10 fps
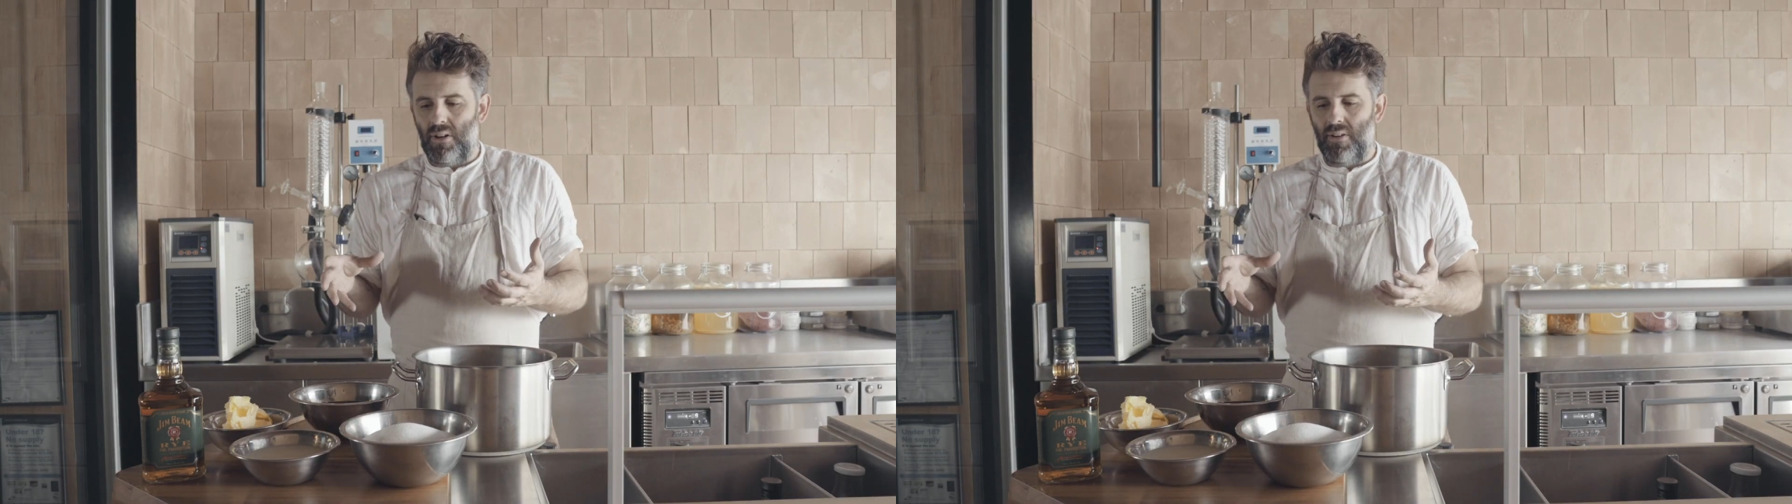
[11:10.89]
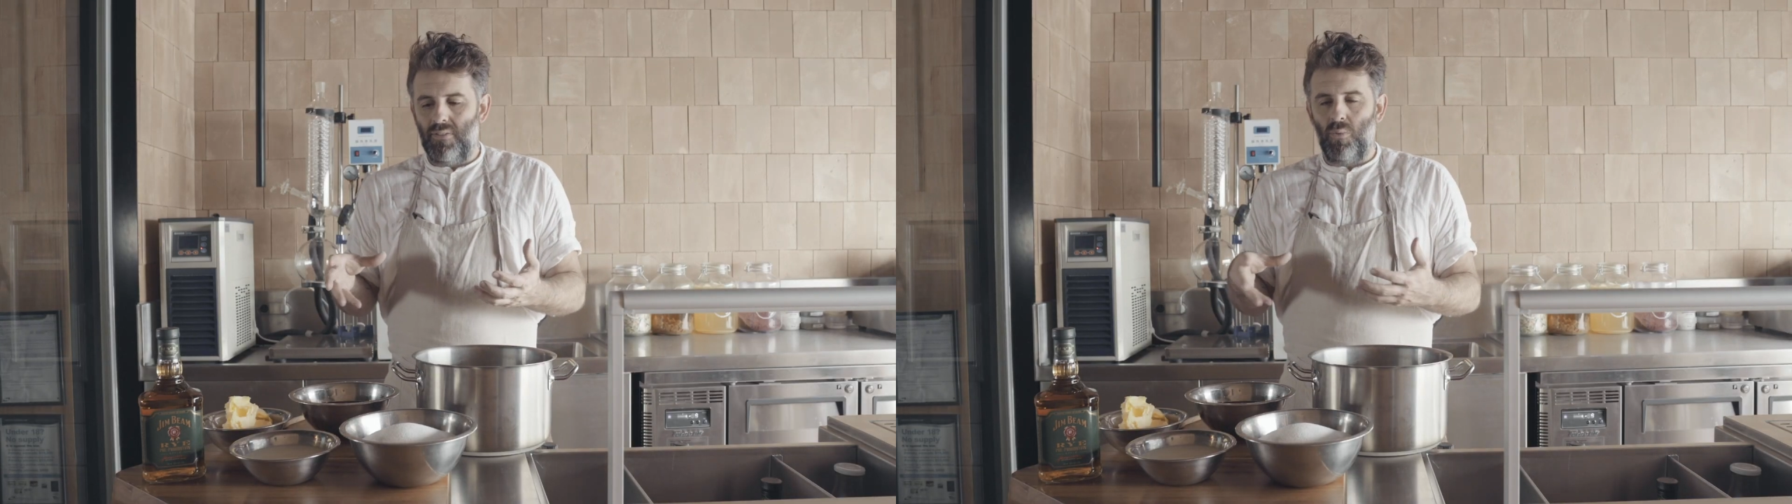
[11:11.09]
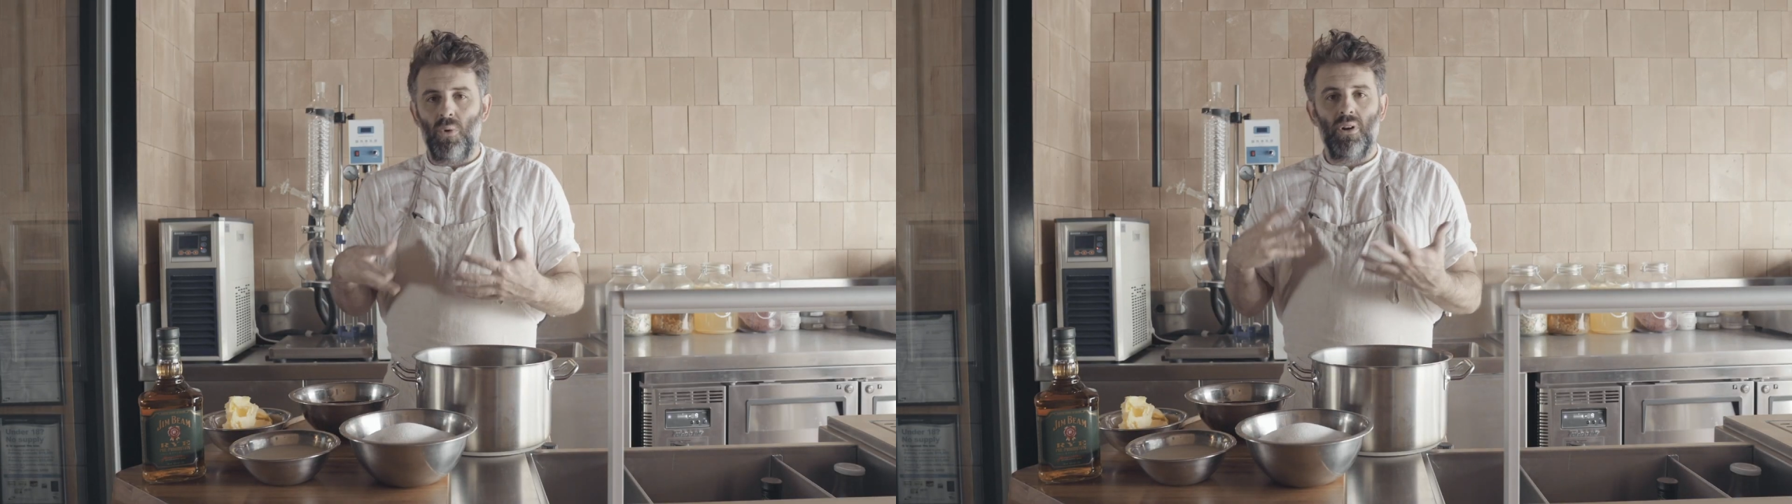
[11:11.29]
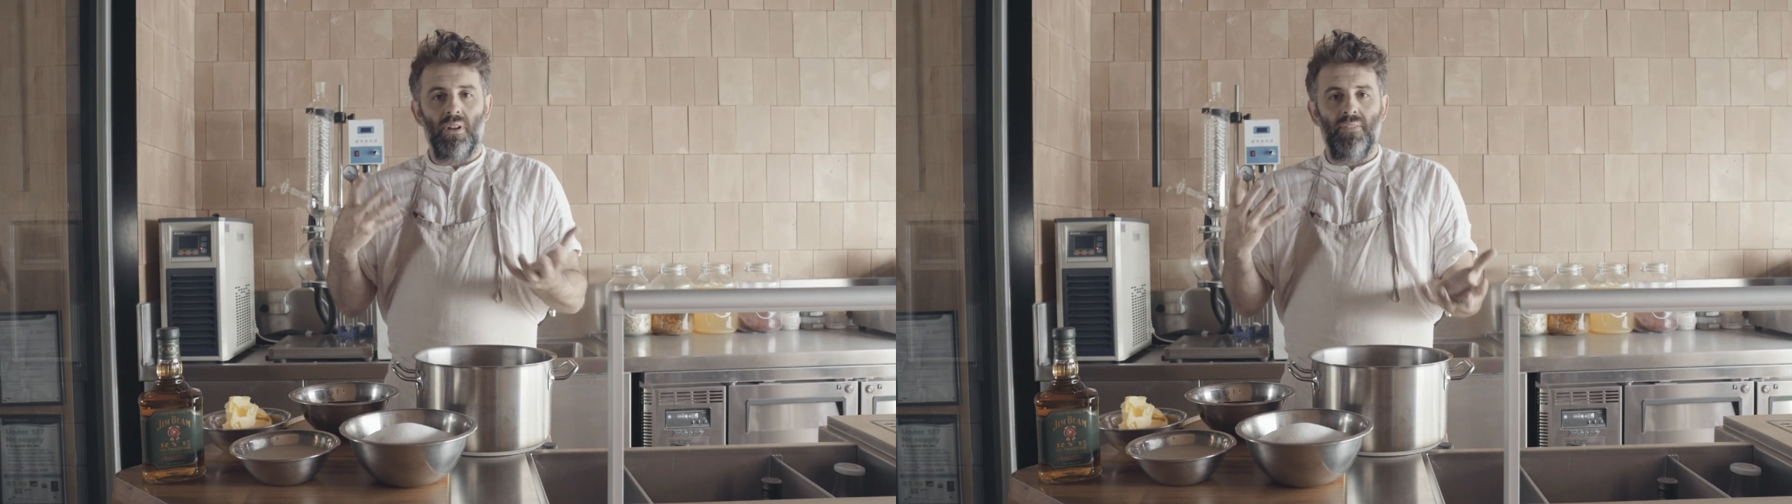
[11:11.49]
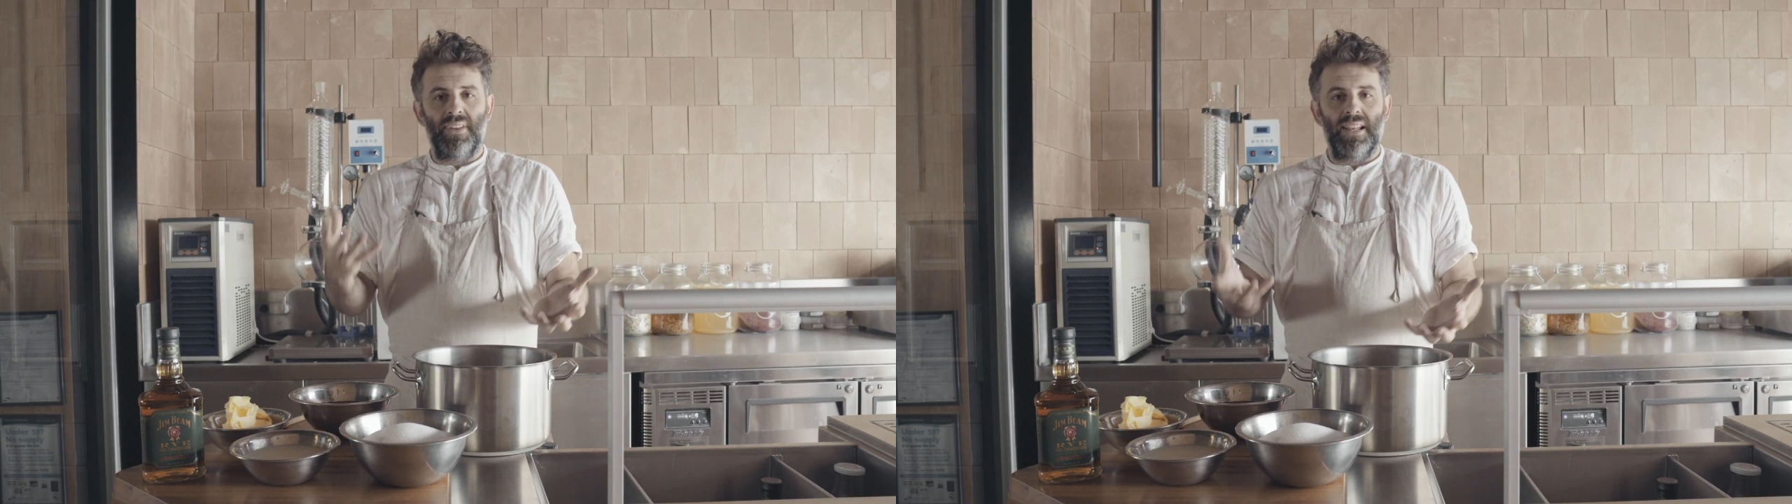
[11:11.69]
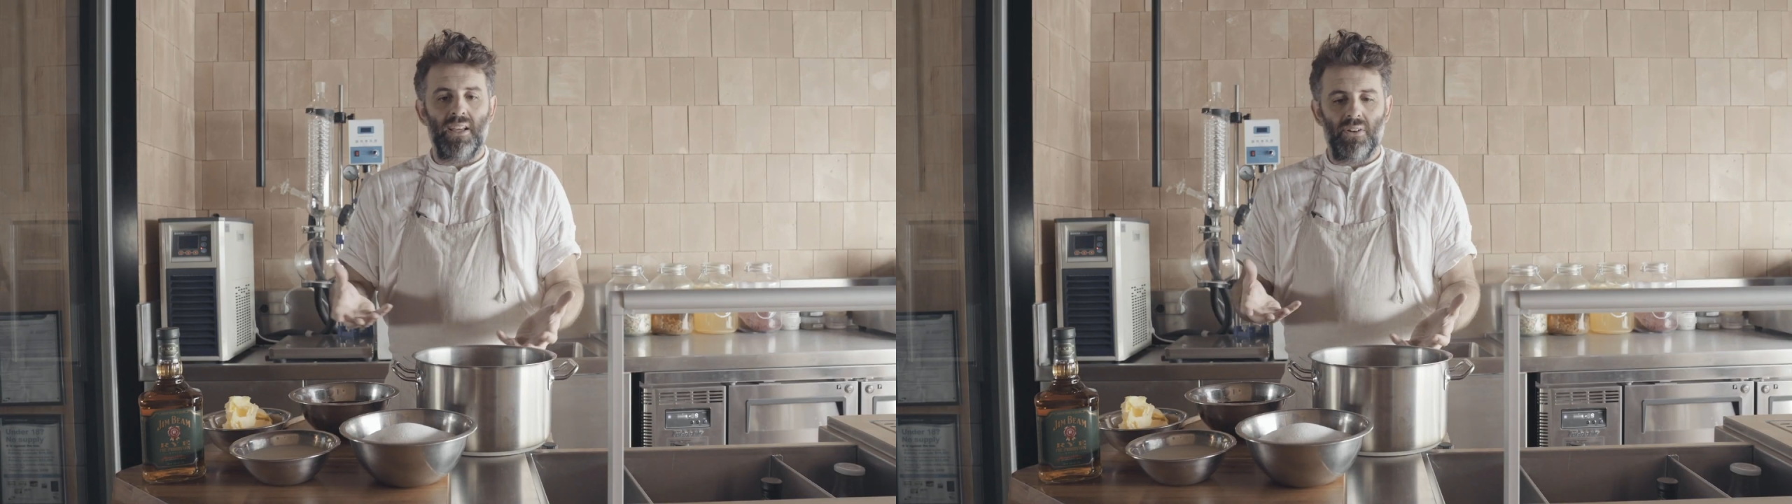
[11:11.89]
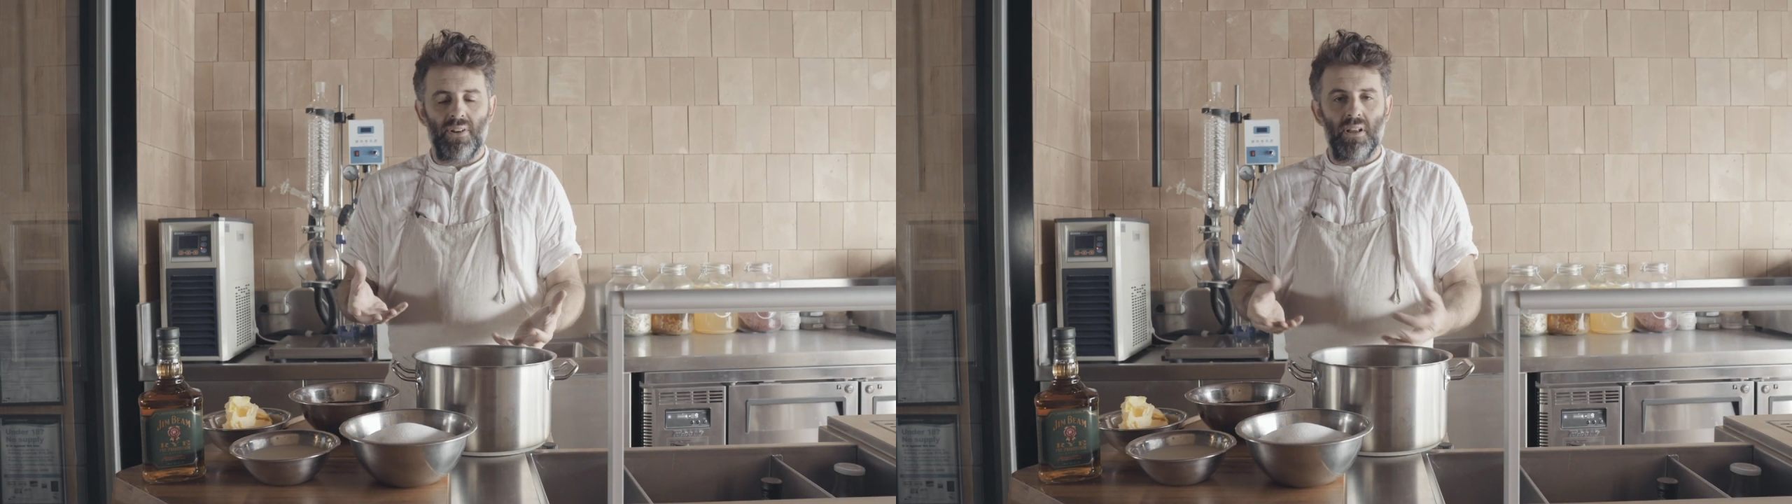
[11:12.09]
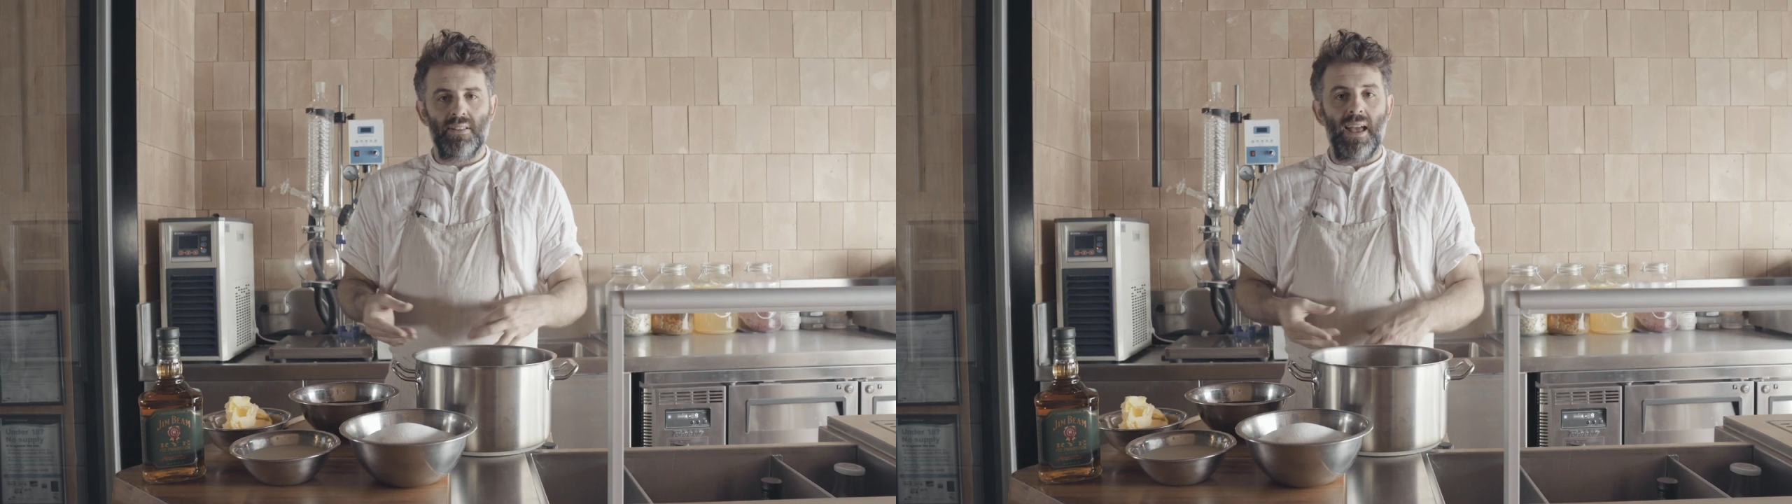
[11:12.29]
of what a
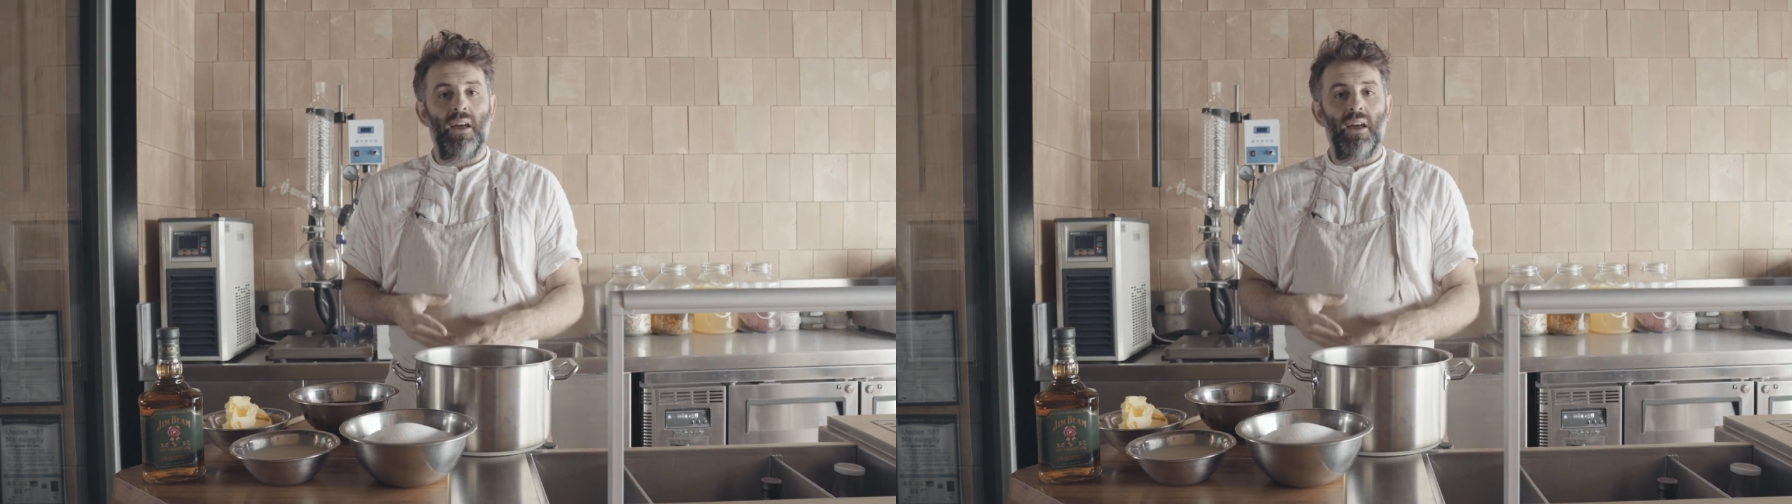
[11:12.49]
vinegar is,